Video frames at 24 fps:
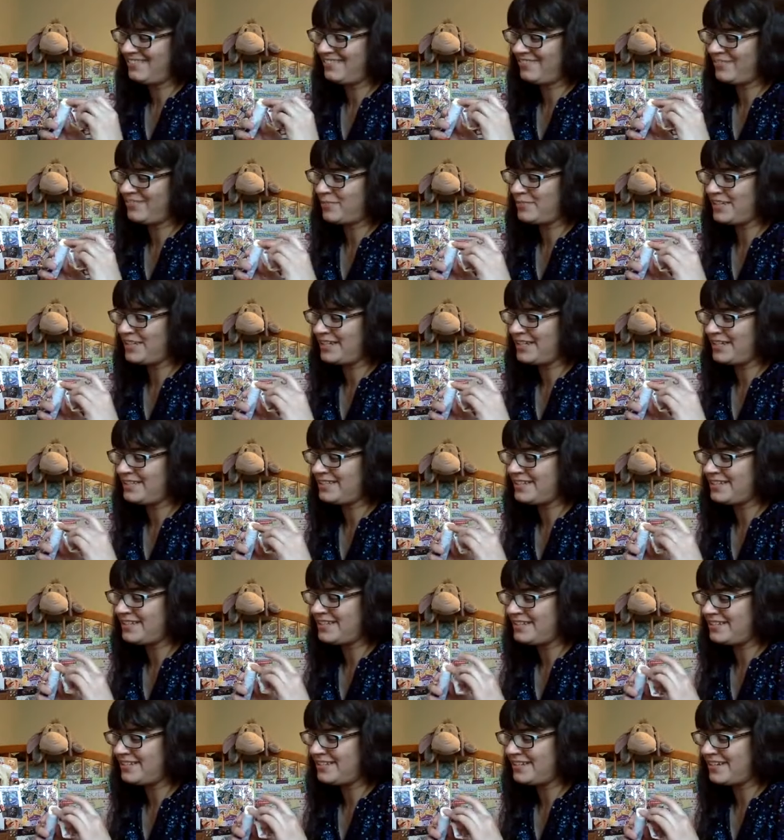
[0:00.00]
from my
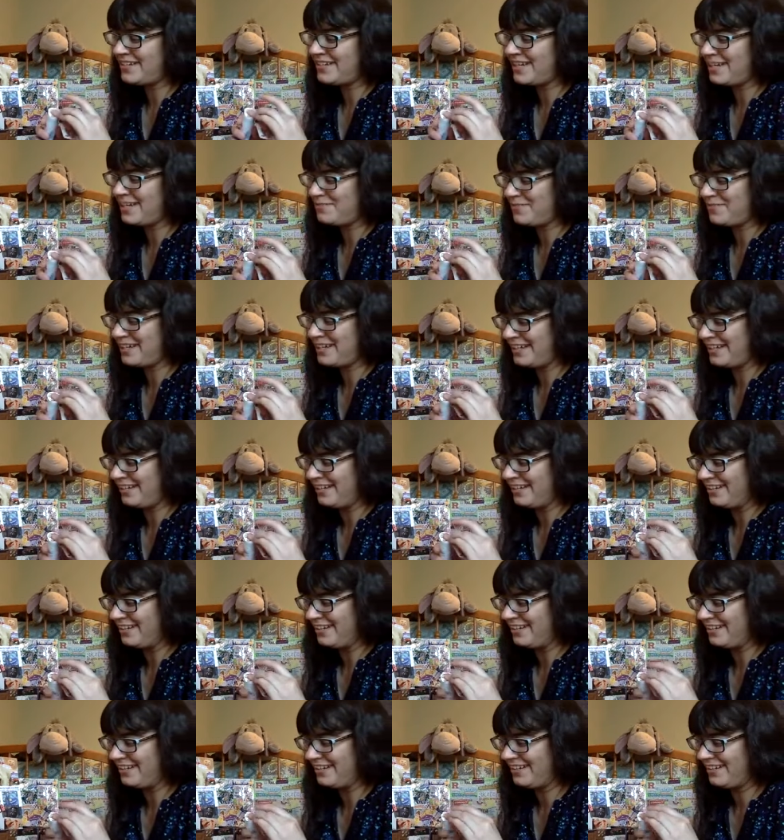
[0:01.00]
D&D campaign.
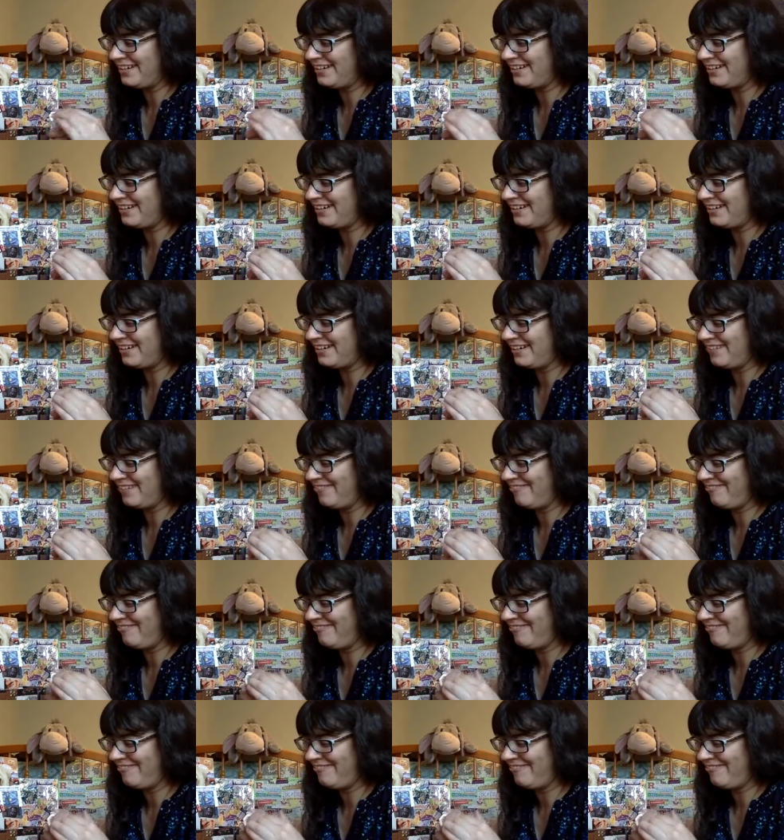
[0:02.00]
Um,